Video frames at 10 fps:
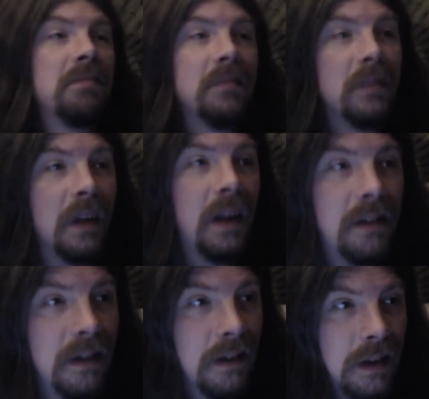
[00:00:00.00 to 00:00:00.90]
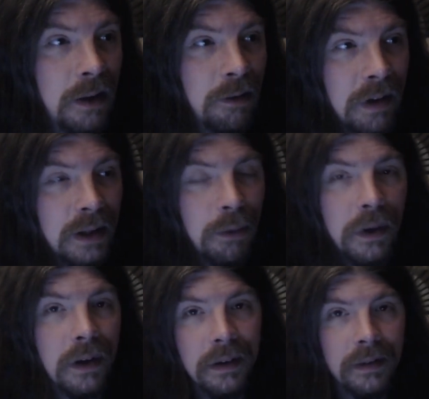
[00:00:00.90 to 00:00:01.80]
it didn't really
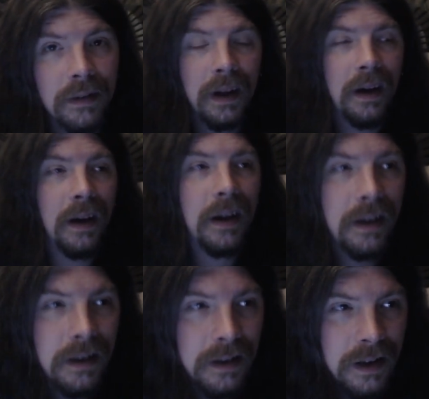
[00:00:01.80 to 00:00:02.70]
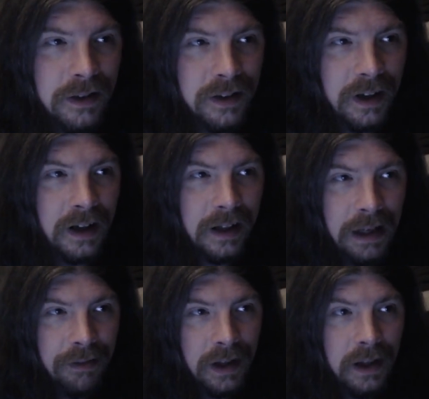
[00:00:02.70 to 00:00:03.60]
work. It just kind of
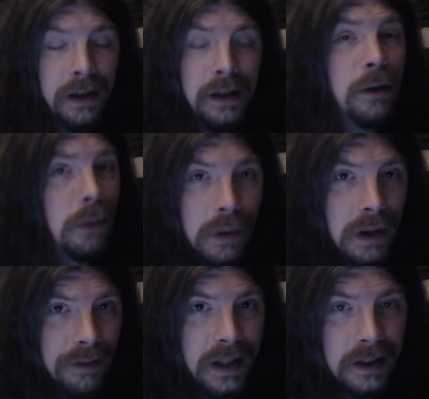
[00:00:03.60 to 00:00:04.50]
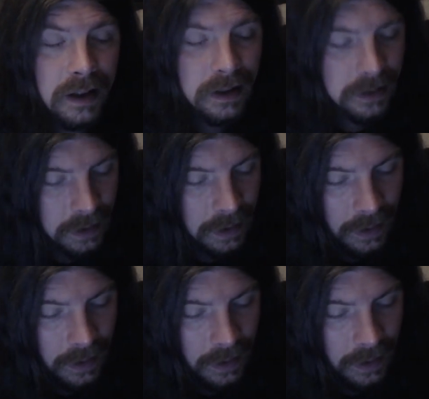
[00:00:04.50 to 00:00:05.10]
gave it a hue of that color.